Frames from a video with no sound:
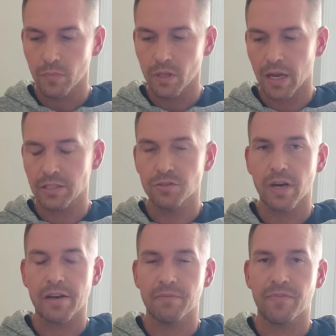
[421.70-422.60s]
I should
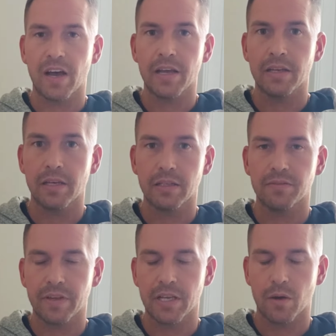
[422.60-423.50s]
try and find his
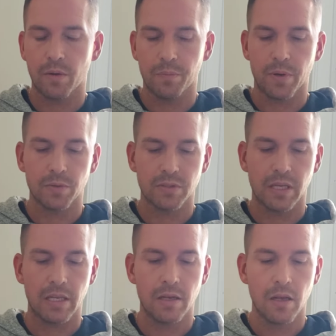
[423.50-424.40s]
video and post it.